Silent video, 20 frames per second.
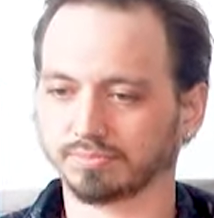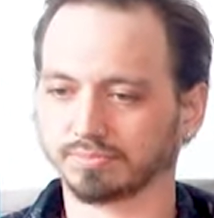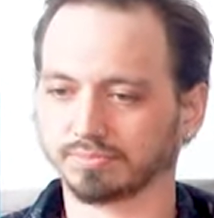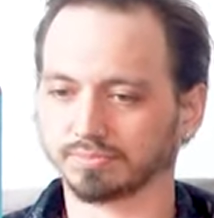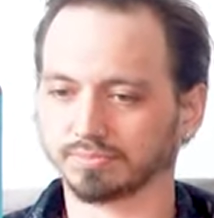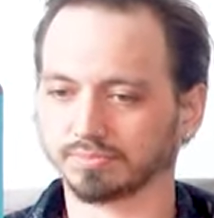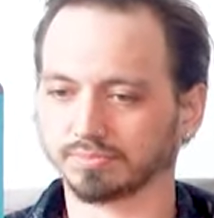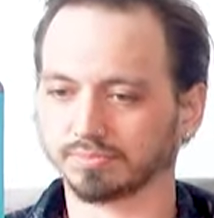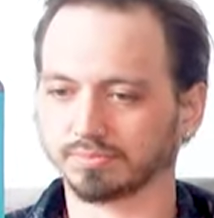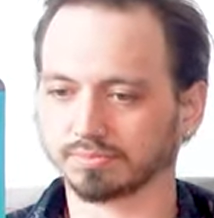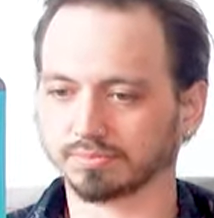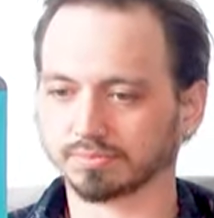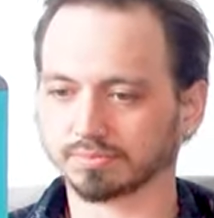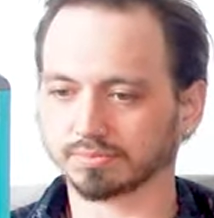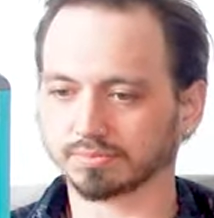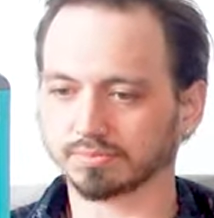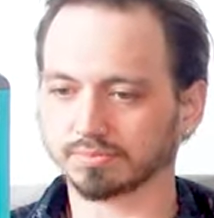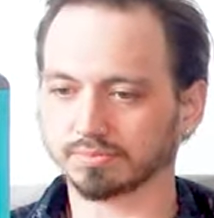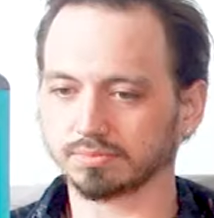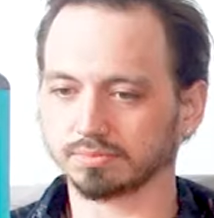
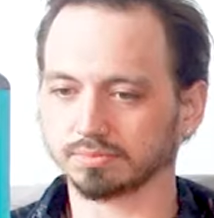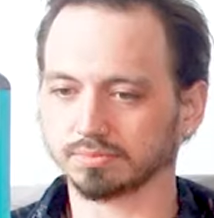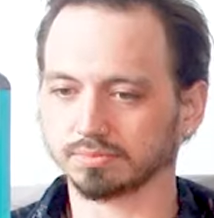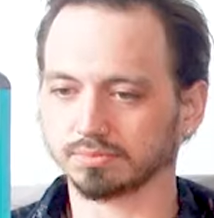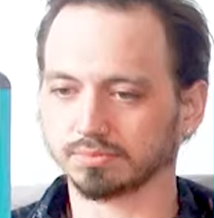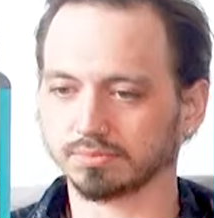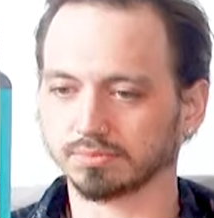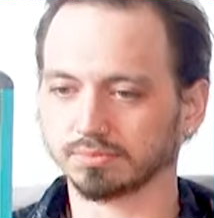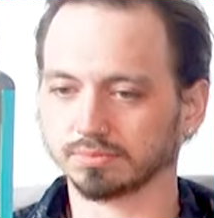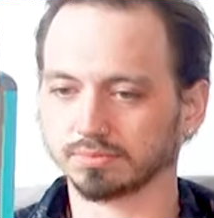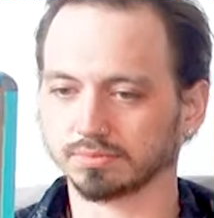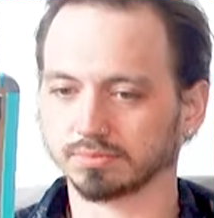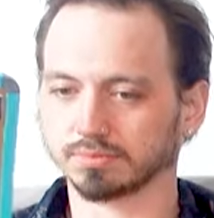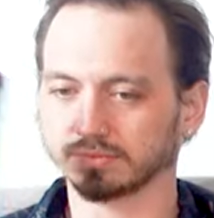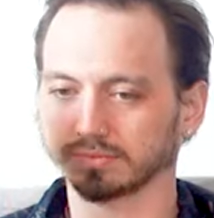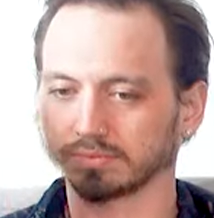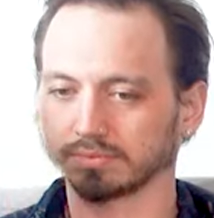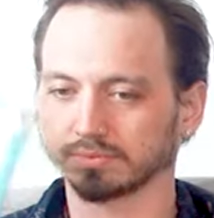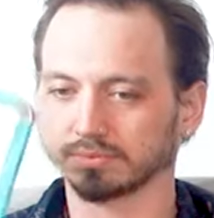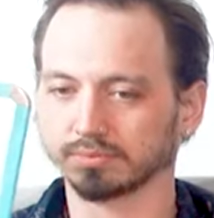
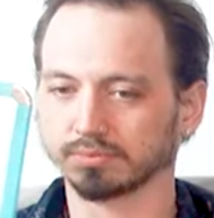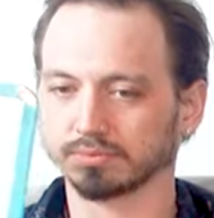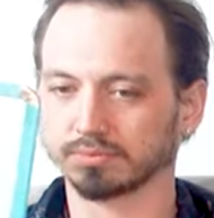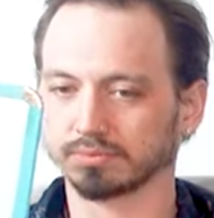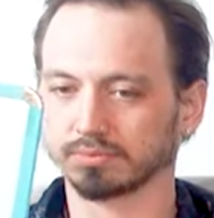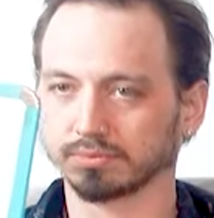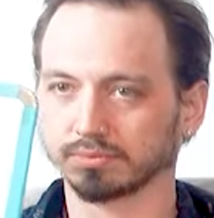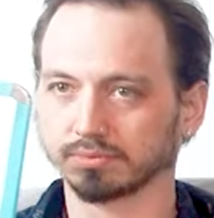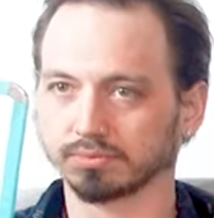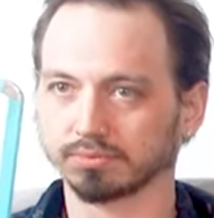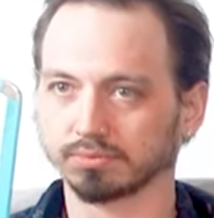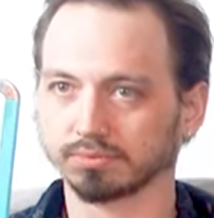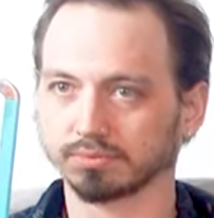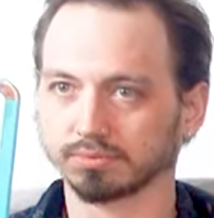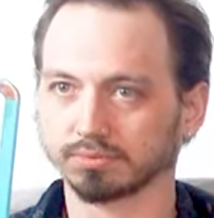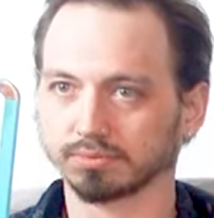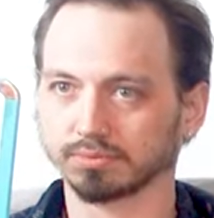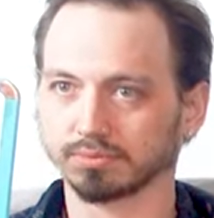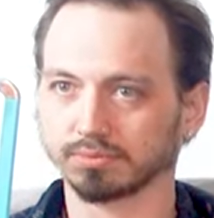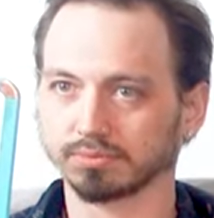
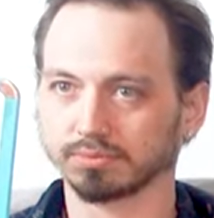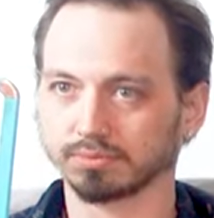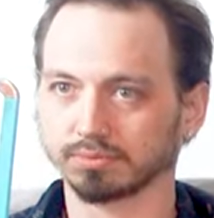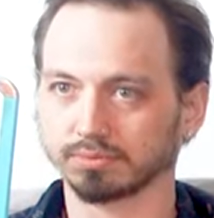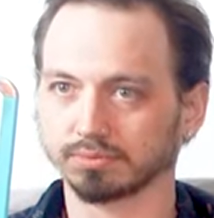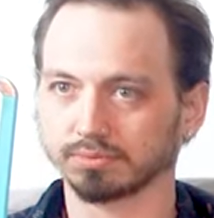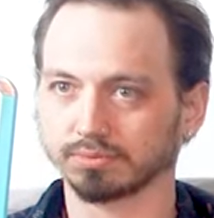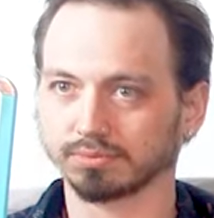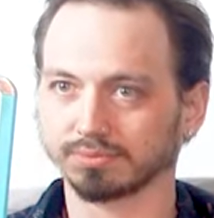No words are spoken by the person on screen.